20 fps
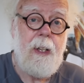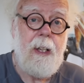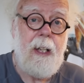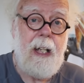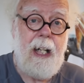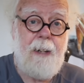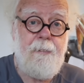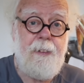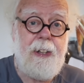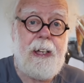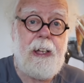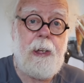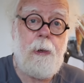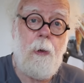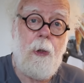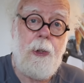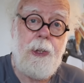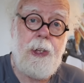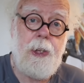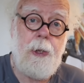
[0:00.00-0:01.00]
having
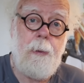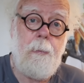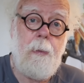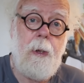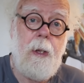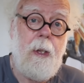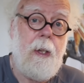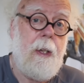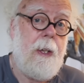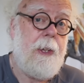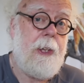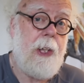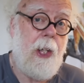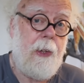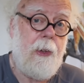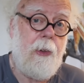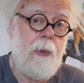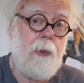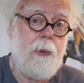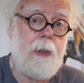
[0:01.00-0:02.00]
quantum
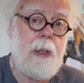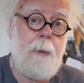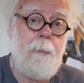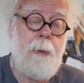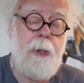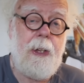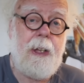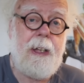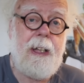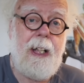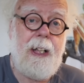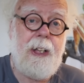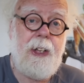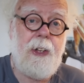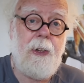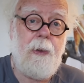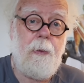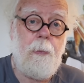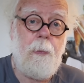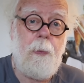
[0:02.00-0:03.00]
tunnel
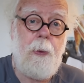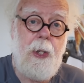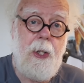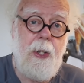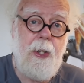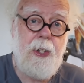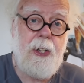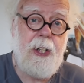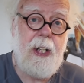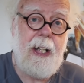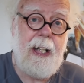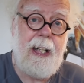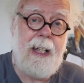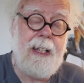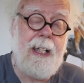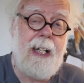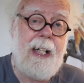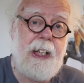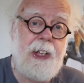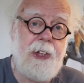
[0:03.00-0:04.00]
communication with an
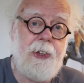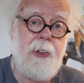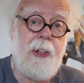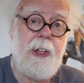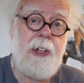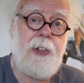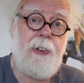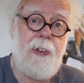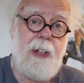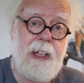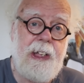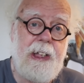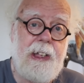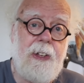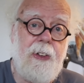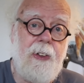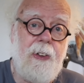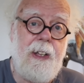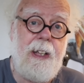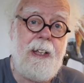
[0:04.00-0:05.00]

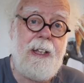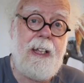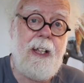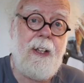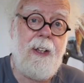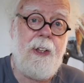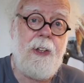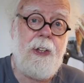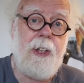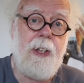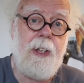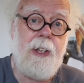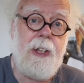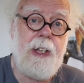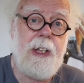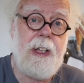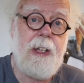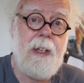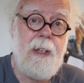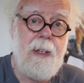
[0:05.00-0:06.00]
extraterrestrial
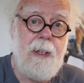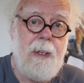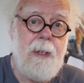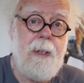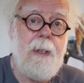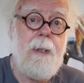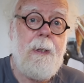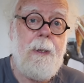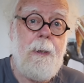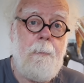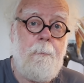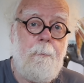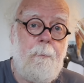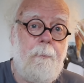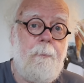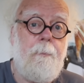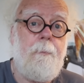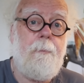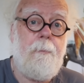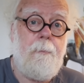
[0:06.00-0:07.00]
intelligence.
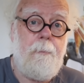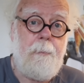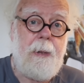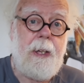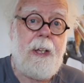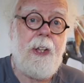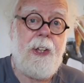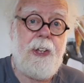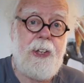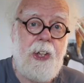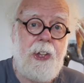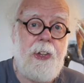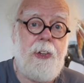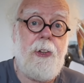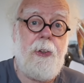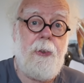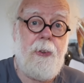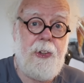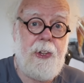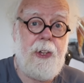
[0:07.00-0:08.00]
Because the
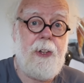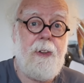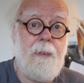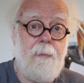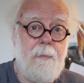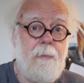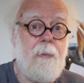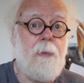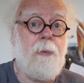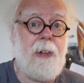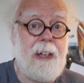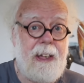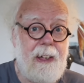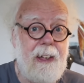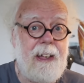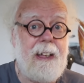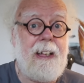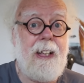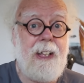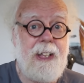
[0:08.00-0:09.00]
truth
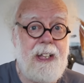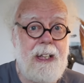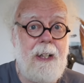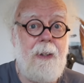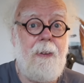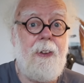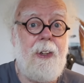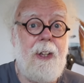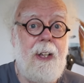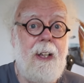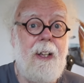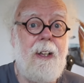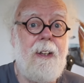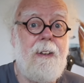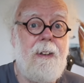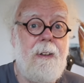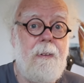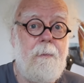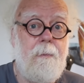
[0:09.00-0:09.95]
really is out there.